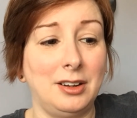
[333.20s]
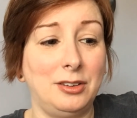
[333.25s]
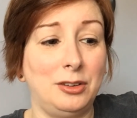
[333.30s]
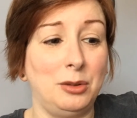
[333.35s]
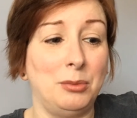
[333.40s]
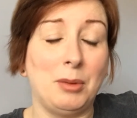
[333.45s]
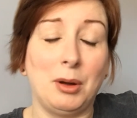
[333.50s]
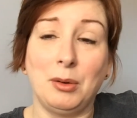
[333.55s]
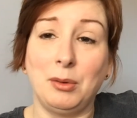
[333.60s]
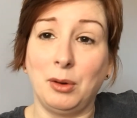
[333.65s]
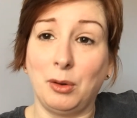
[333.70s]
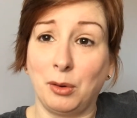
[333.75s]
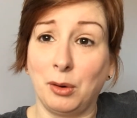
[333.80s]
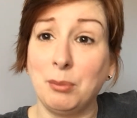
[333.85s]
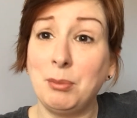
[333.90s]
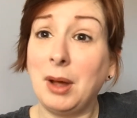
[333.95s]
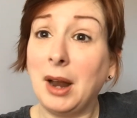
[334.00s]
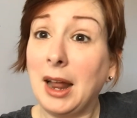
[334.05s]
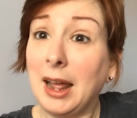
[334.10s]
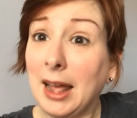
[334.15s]
Not to toot my own
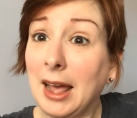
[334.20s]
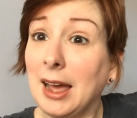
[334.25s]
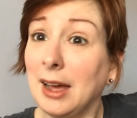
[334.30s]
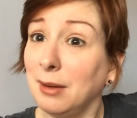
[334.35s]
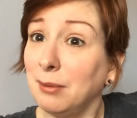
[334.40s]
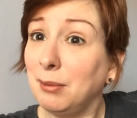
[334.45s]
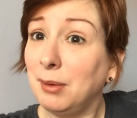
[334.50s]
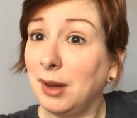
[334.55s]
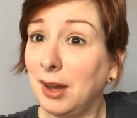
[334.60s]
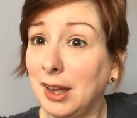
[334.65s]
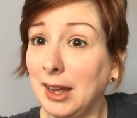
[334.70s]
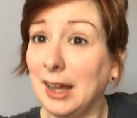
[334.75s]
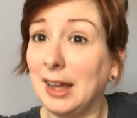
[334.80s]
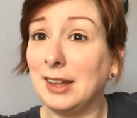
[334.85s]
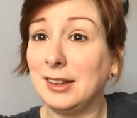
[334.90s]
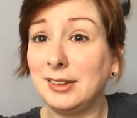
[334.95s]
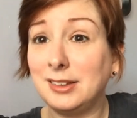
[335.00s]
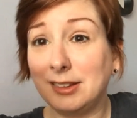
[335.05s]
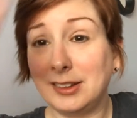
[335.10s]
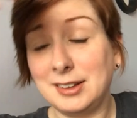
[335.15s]
horn, but I am, I
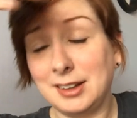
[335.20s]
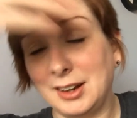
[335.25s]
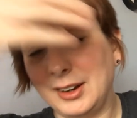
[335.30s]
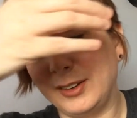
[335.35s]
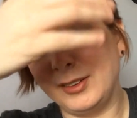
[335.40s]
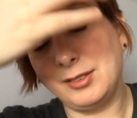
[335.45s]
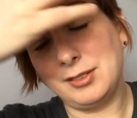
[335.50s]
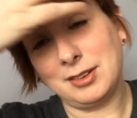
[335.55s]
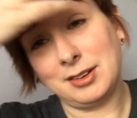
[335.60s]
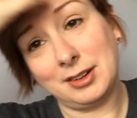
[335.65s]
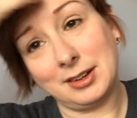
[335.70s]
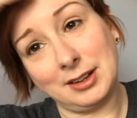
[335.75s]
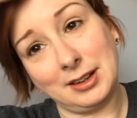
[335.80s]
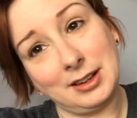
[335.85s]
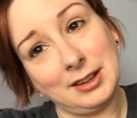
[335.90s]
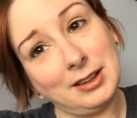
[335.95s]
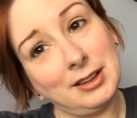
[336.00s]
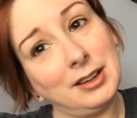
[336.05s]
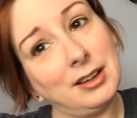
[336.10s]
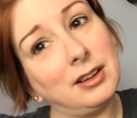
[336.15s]
guess, you know.
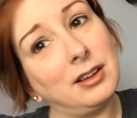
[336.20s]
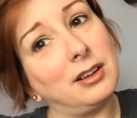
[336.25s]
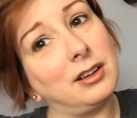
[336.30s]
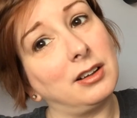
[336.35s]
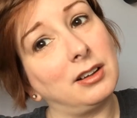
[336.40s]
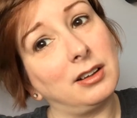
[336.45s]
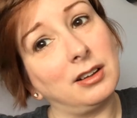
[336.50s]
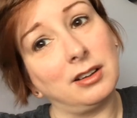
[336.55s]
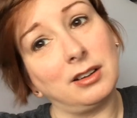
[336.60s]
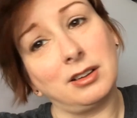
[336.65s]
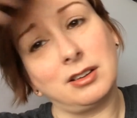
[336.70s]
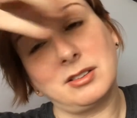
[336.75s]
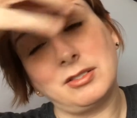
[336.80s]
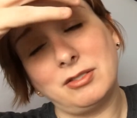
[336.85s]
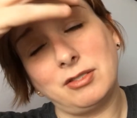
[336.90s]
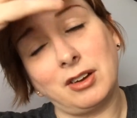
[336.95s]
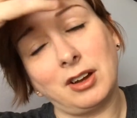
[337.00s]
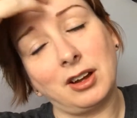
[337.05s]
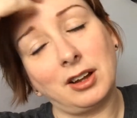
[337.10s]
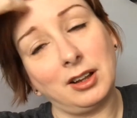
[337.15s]
Like, oh,
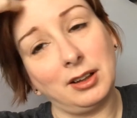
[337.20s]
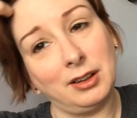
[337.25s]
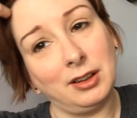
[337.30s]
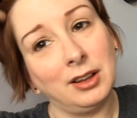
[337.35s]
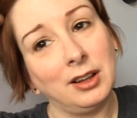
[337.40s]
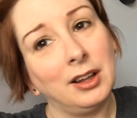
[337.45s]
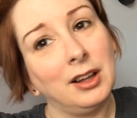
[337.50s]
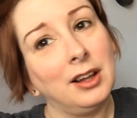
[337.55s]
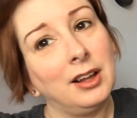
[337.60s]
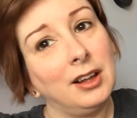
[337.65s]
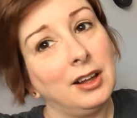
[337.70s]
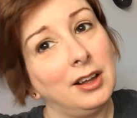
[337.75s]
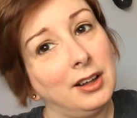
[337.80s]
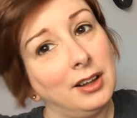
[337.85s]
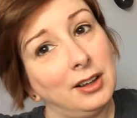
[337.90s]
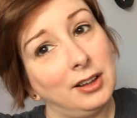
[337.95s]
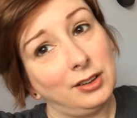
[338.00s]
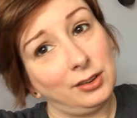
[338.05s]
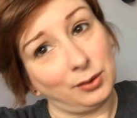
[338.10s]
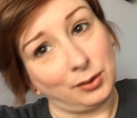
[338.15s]
oh, fuck.
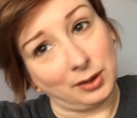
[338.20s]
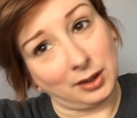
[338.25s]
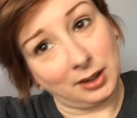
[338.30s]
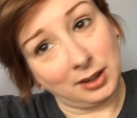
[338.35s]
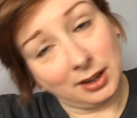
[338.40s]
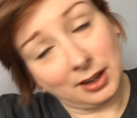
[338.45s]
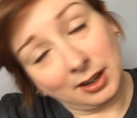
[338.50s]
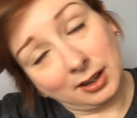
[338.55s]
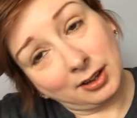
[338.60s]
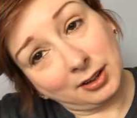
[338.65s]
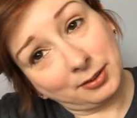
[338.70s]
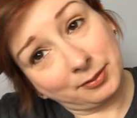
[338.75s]
Sorry.